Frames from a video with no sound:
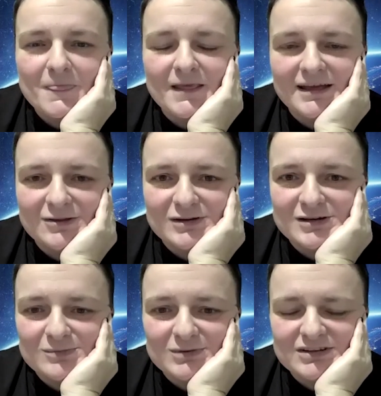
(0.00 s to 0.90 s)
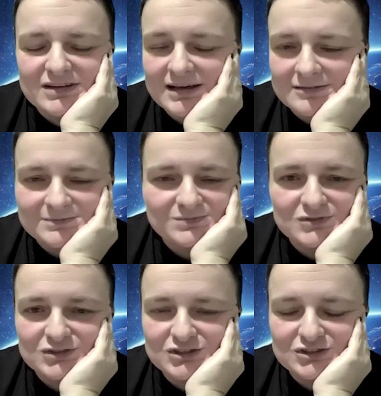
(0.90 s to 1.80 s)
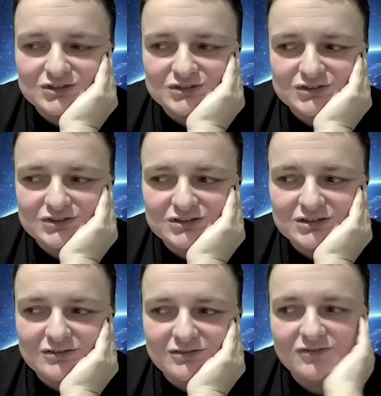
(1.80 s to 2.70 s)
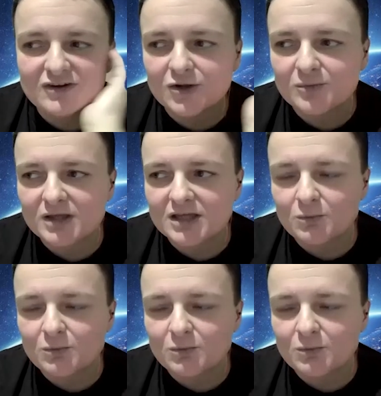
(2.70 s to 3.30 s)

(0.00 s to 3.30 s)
Anyway, but yeah, just follow me.